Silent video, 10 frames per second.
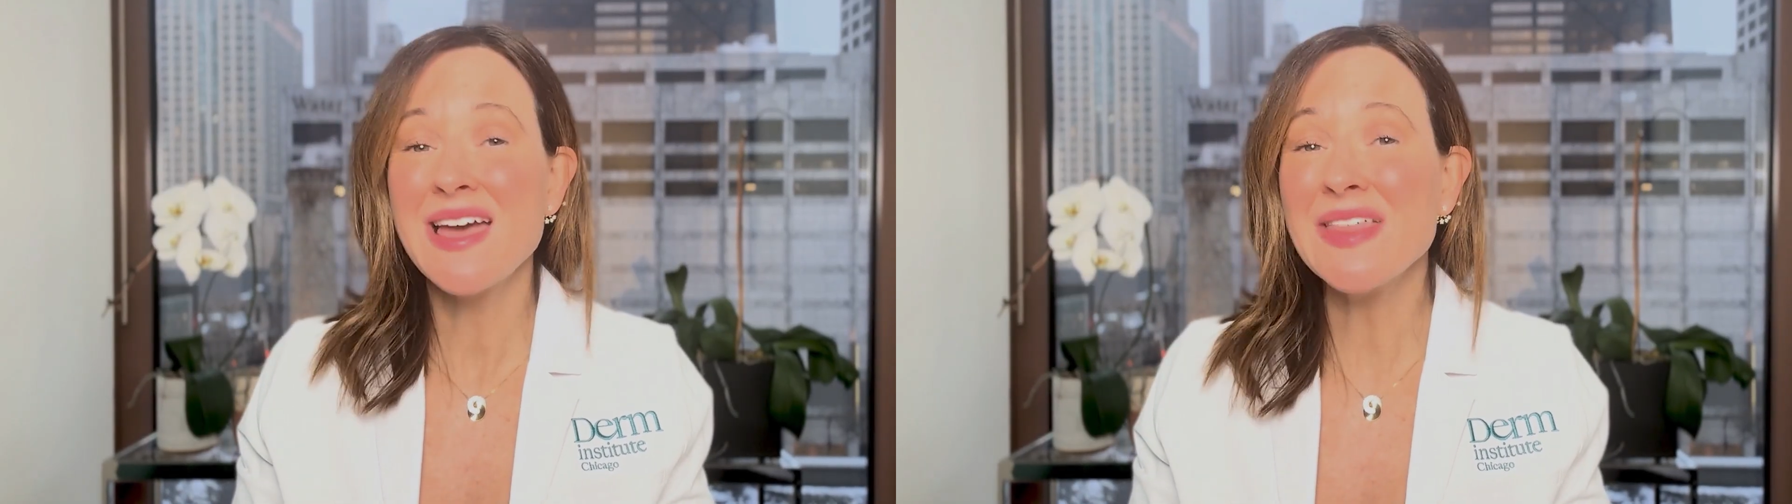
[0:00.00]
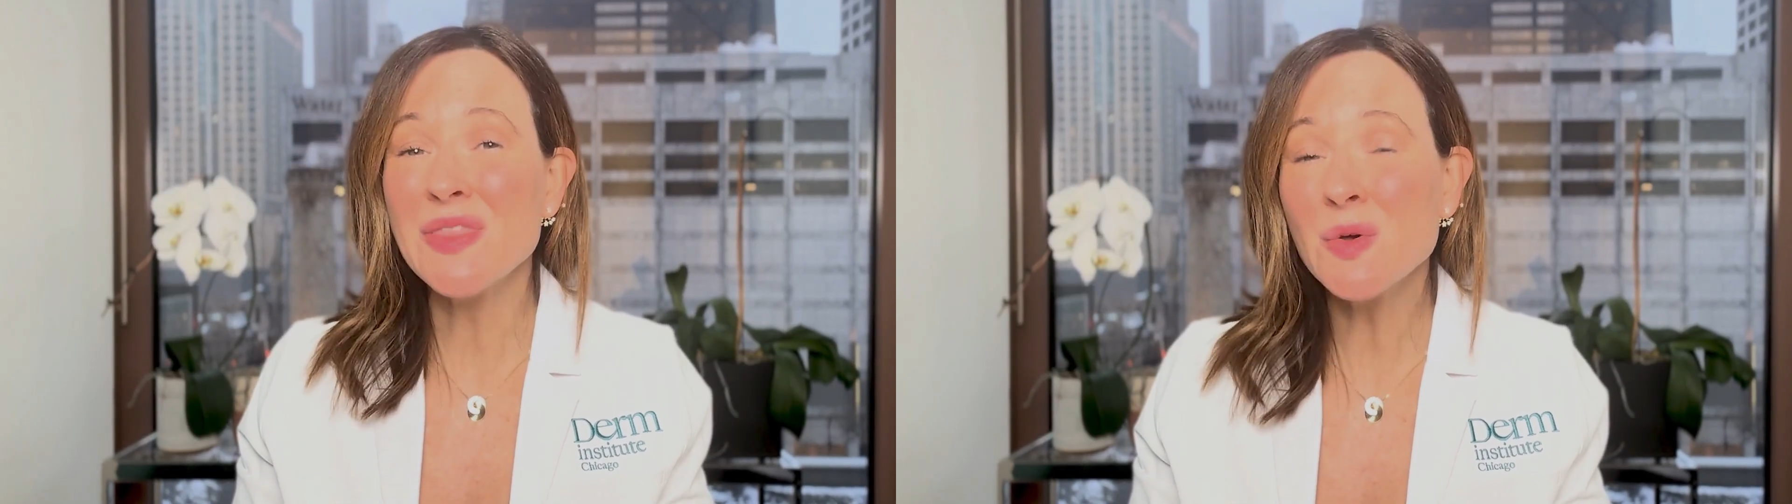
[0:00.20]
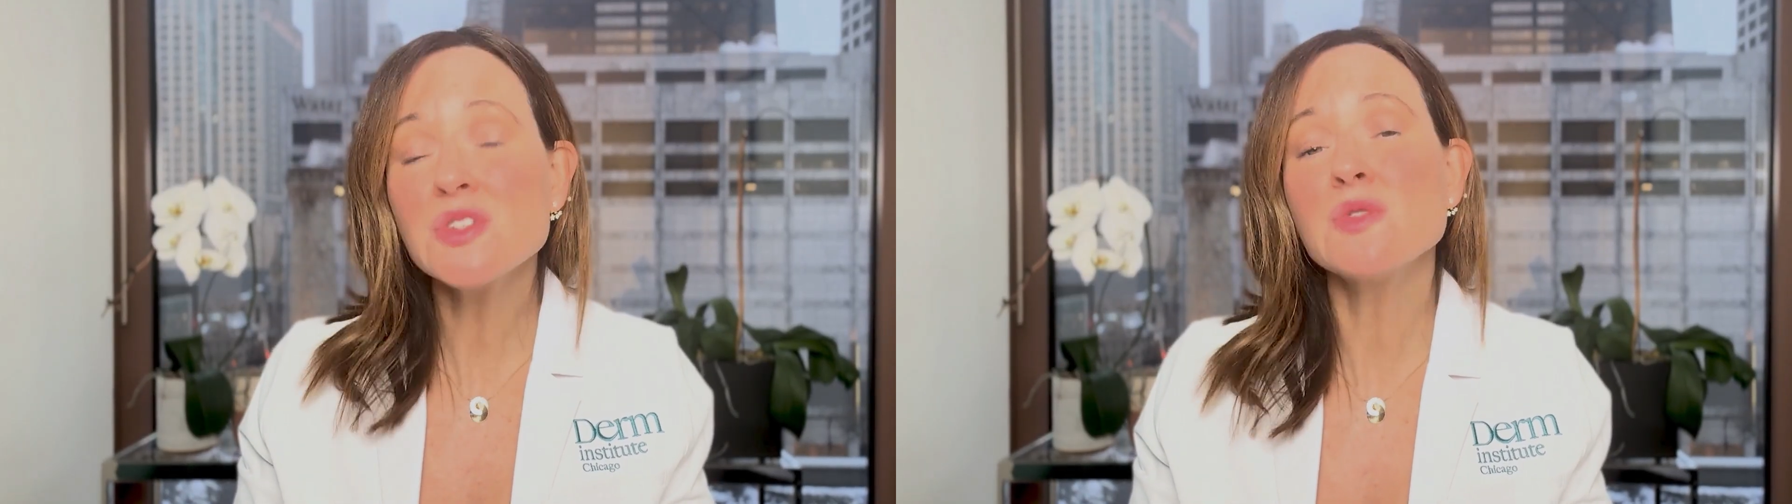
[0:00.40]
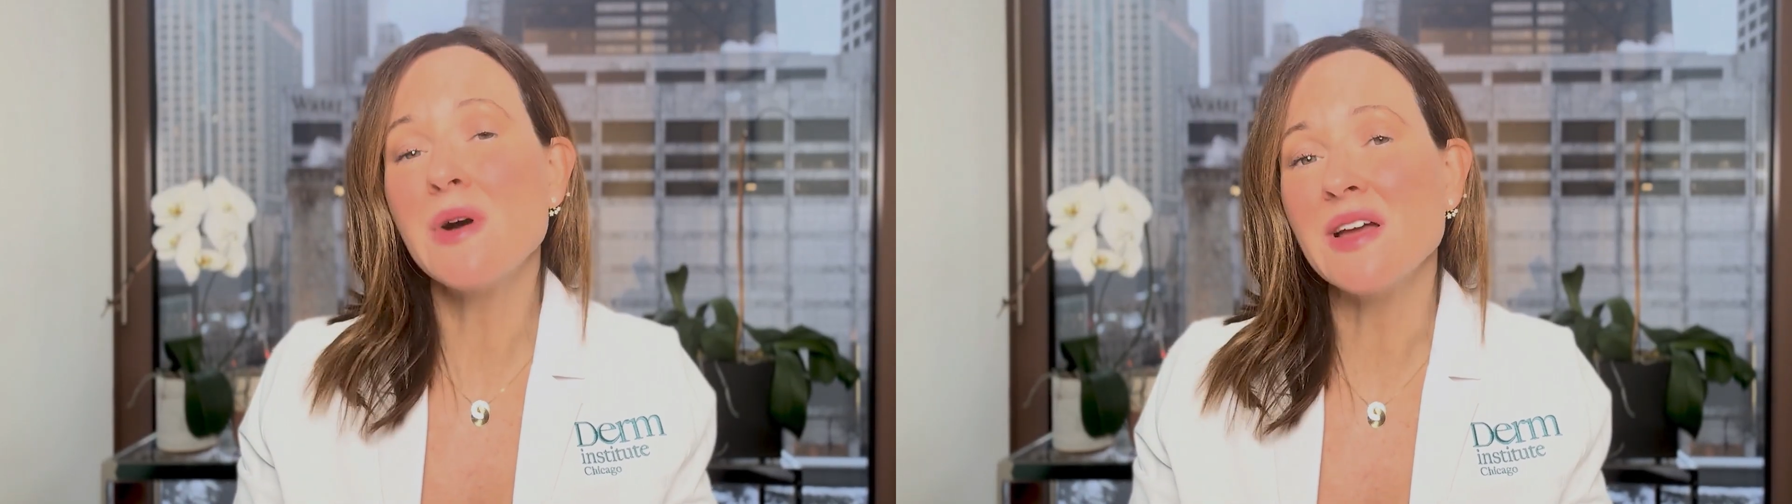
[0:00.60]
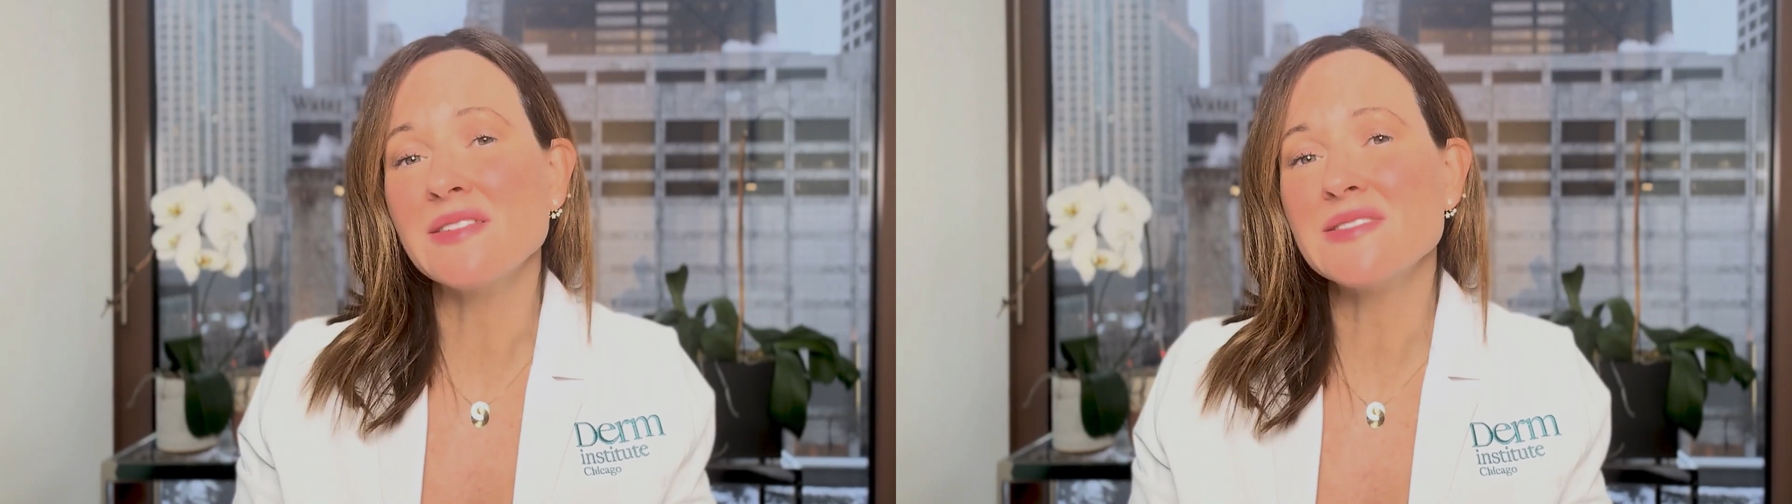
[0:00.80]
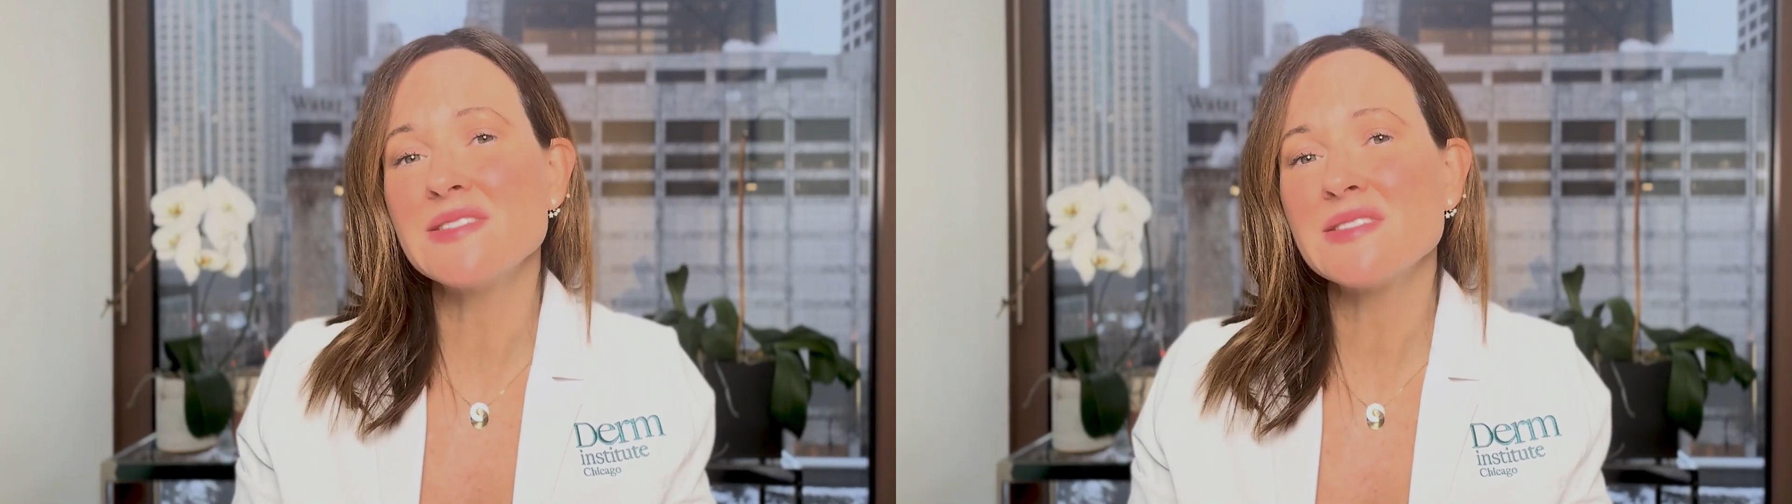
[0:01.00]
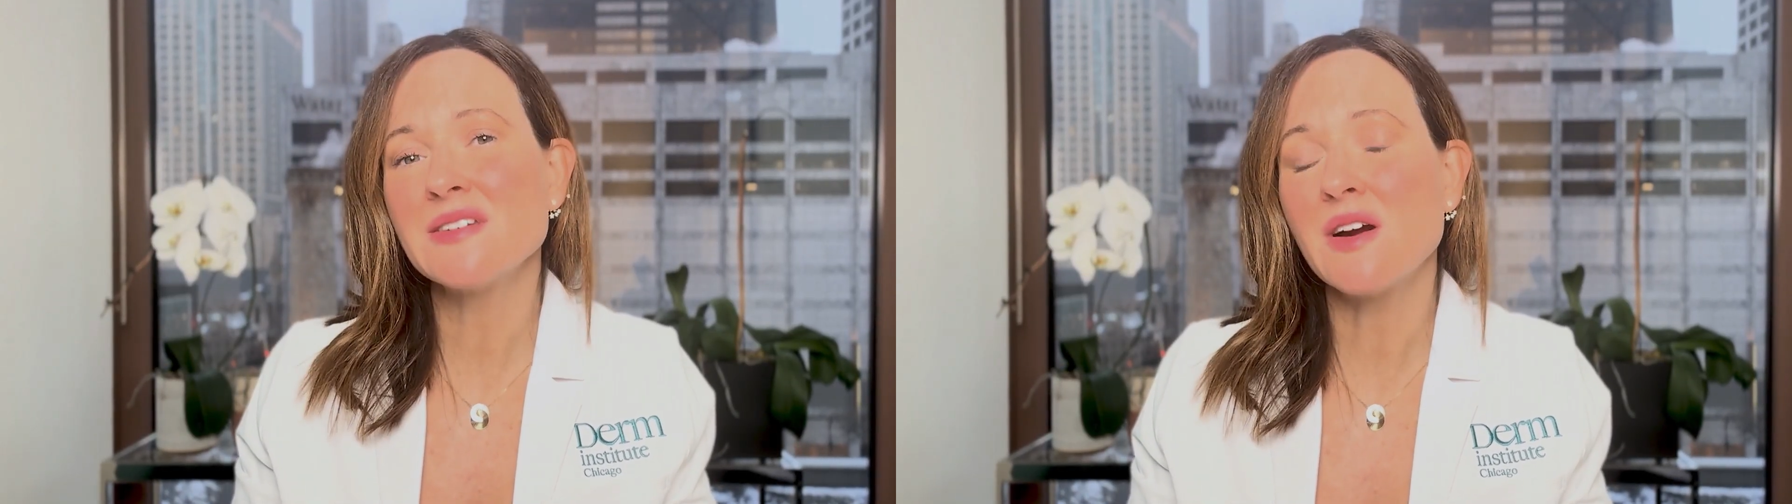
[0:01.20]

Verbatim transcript: And those ones